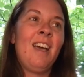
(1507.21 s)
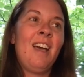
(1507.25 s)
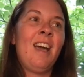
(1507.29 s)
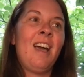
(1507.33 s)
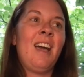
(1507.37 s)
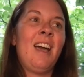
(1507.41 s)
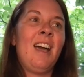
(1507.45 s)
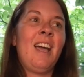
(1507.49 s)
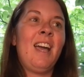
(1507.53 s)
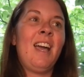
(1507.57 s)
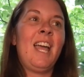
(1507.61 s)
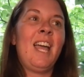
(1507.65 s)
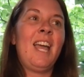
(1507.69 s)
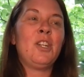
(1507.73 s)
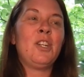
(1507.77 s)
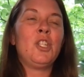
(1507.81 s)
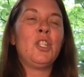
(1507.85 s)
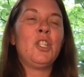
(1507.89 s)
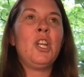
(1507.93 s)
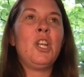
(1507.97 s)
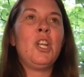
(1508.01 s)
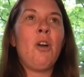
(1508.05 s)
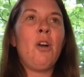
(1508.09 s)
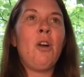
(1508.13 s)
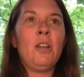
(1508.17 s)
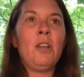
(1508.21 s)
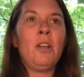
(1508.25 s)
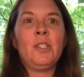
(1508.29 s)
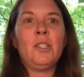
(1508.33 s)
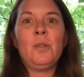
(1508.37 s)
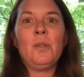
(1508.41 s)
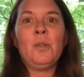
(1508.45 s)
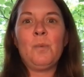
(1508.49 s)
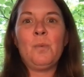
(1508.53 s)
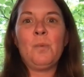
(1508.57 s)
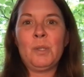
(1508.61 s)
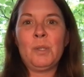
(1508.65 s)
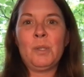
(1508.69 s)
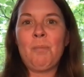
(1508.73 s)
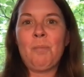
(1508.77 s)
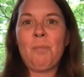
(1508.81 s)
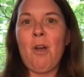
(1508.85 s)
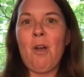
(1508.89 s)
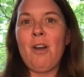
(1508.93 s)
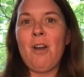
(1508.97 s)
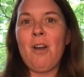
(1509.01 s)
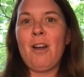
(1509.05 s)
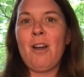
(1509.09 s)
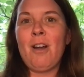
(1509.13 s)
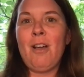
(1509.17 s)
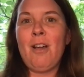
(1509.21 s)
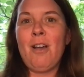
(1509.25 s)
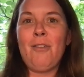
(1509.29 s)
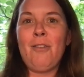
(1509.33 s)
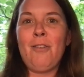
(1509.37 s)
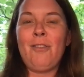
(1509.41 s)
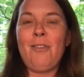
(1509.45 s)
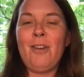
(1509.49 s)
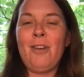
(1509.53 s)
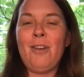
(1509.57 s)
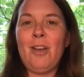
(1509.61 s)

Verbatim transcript: Uh, and she also was part of